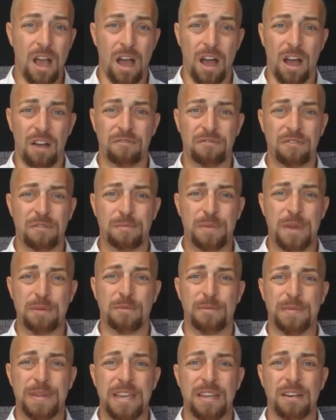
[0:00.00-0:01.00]
of
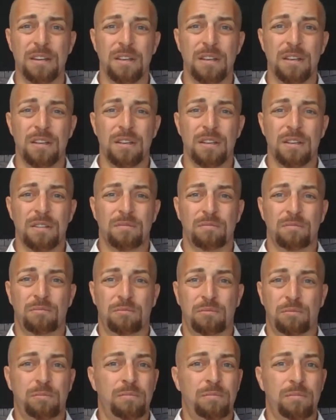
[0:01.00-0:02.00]
people being
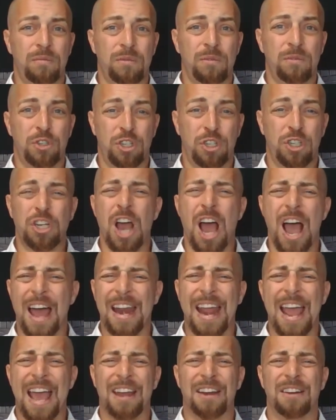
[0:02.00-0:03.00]
shot
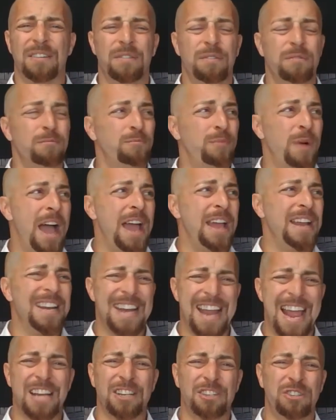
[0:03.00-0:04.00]
at by
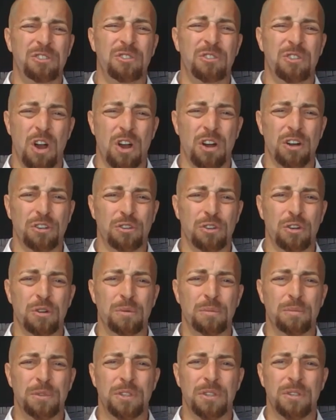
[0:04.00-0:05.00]
National Guard
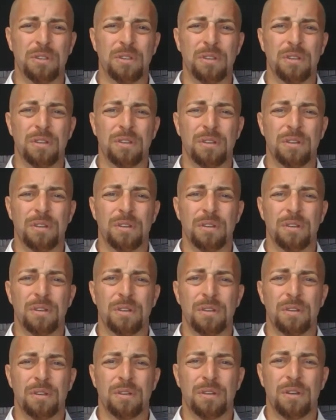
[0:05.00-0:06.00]
troops
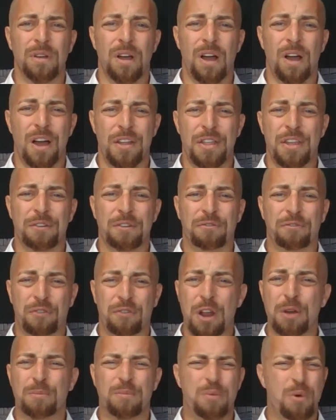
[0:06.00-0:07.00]
on their
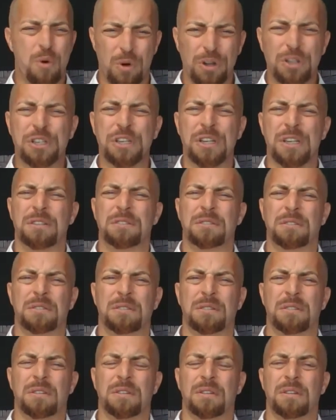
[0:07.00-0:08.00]
front porches
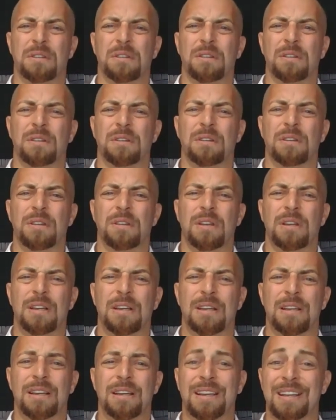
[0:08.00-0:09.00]

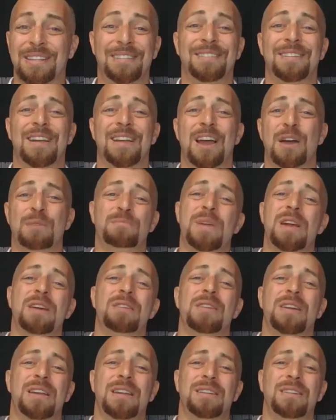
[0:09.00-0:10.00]
in
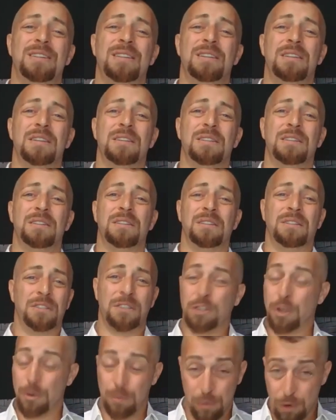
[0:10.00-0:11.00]
American
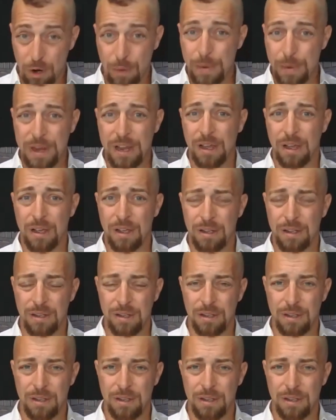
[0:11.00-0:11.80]
suburbia.